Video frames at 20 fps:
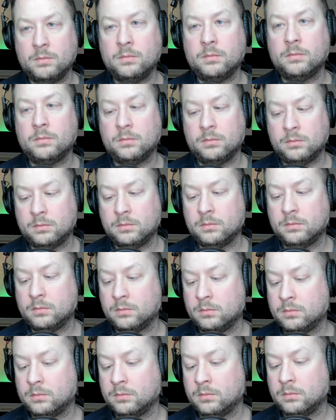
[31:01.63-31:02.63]

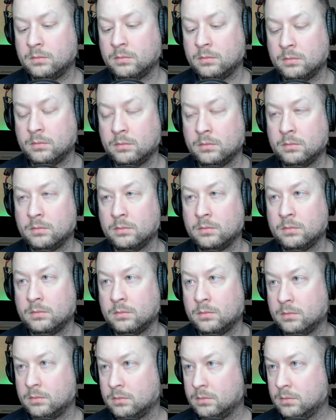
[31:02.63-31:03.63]

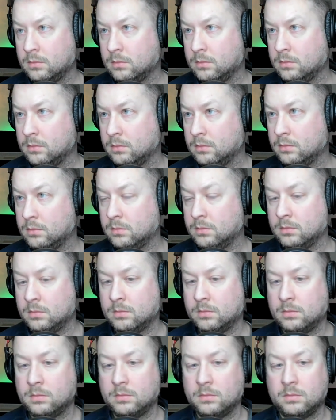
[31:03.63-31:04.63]

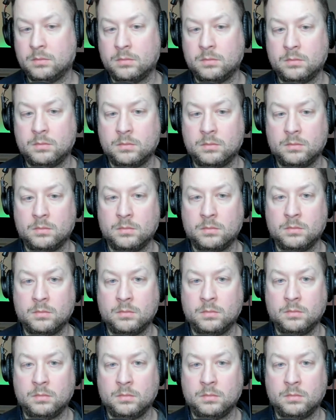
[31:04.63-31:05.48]
[no speech]